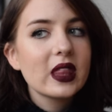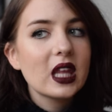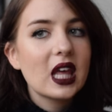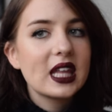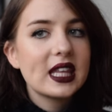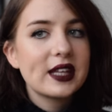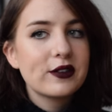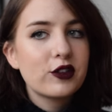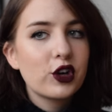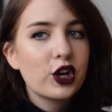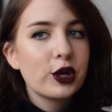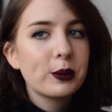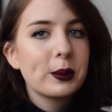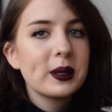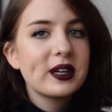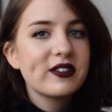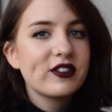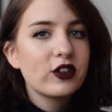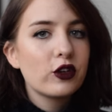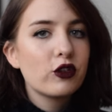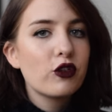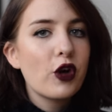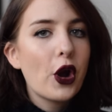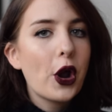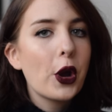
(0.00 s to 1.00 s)
they've got a bit of
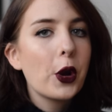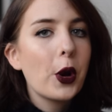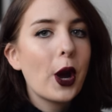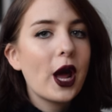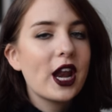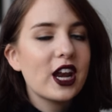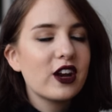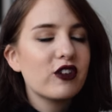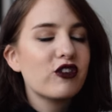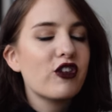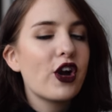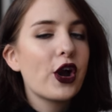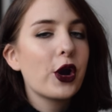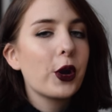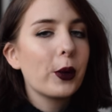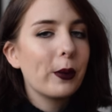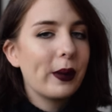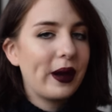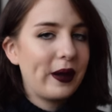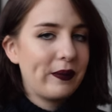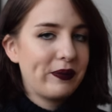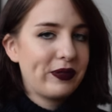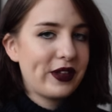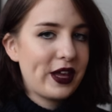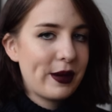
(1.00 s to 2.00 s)
a an aroma
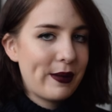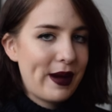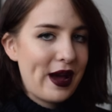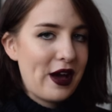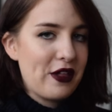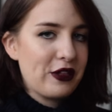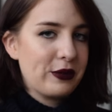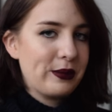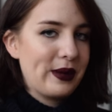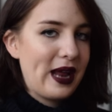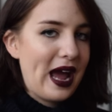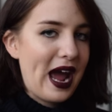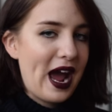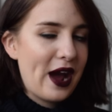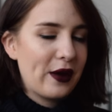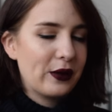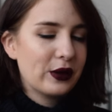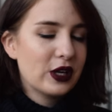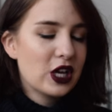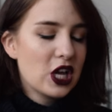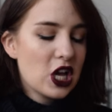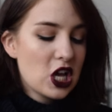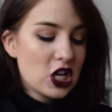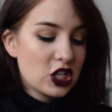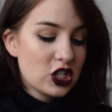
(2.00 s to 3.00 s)
about them now.
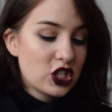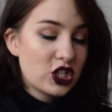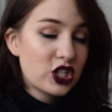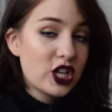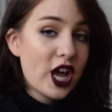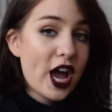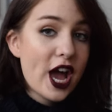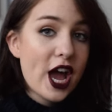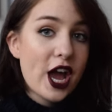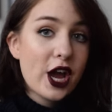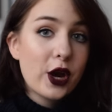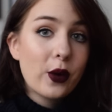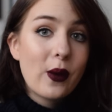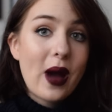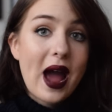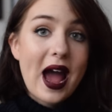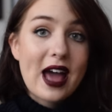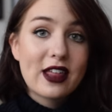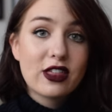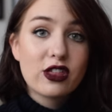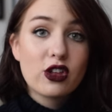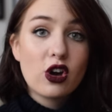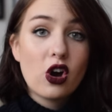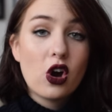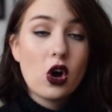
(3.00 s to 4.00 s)
So I
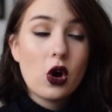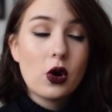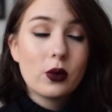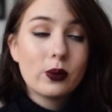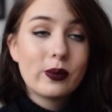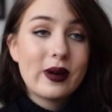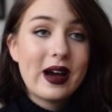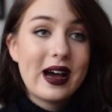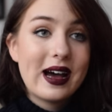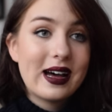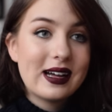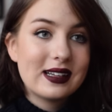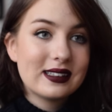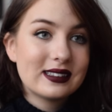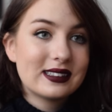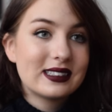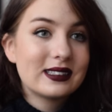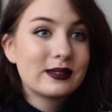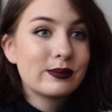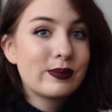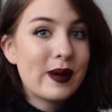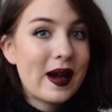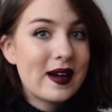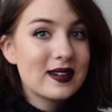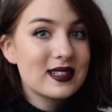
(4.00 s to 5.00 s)
thought, well,
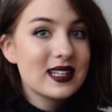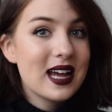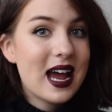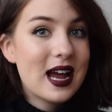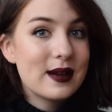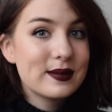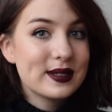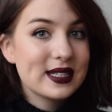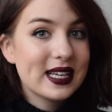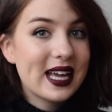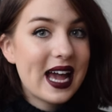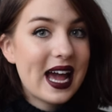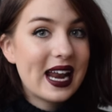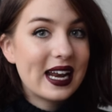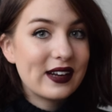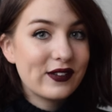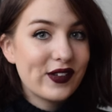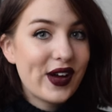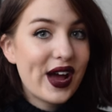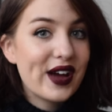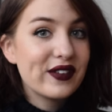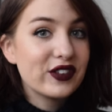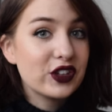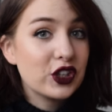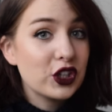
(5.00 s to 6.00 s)
about time to kind of
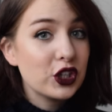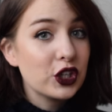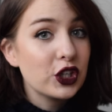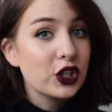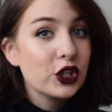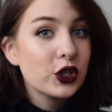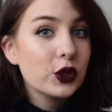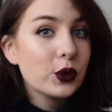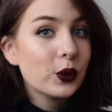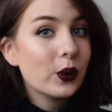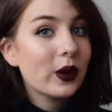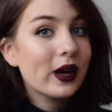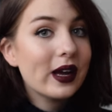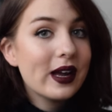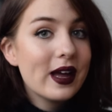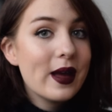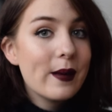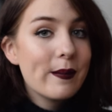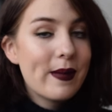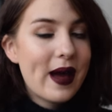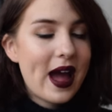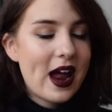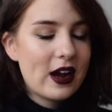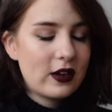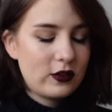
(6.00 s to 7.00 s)
have a new
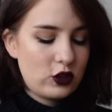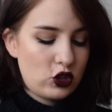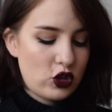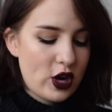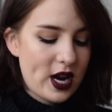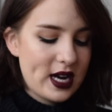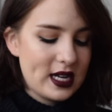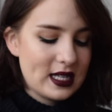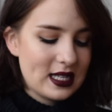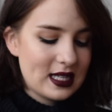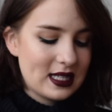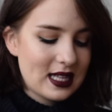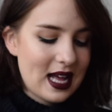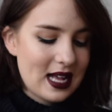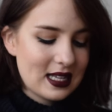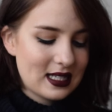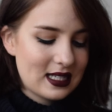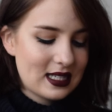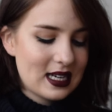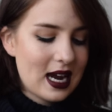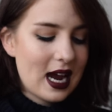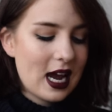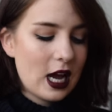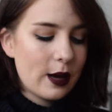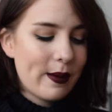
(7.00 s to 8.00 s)
pair of trainers in that
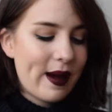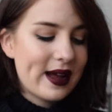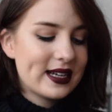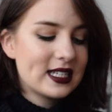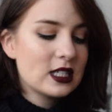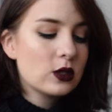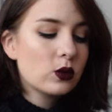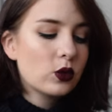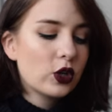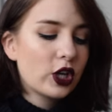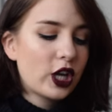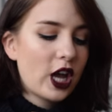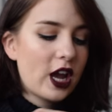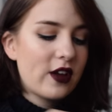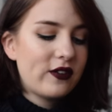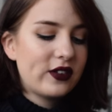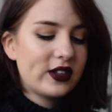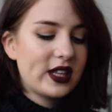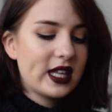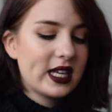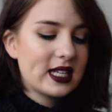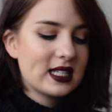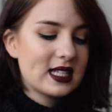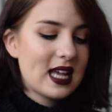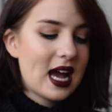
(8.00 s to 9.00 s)
style. I didn't want to go for
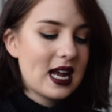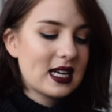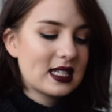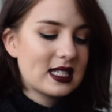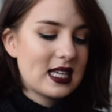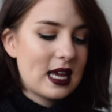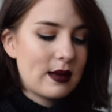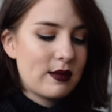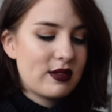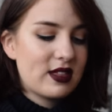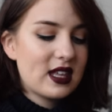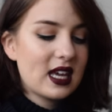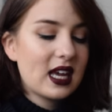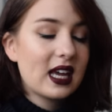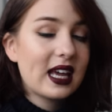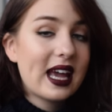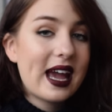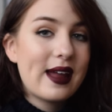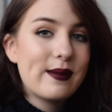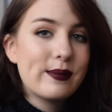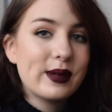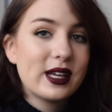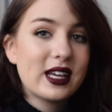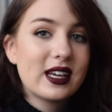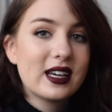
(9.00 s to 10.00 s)
the exact same thing
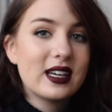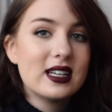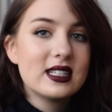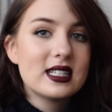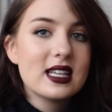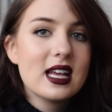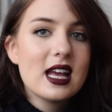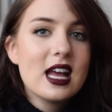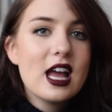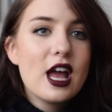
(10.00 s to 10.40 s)
again because